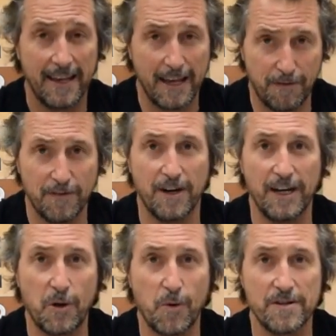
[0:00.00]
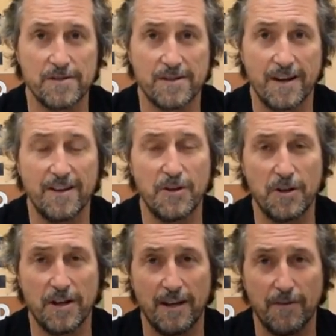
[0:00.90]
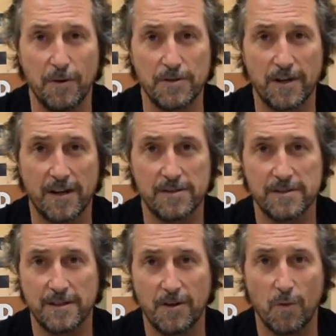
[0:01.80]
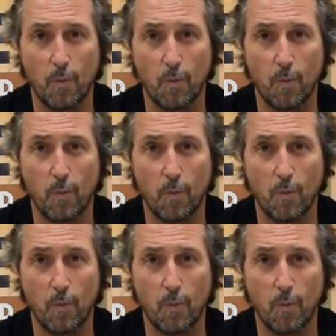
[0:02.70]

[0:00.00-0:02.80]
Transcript: If you've got any questions though, you know you've always got us on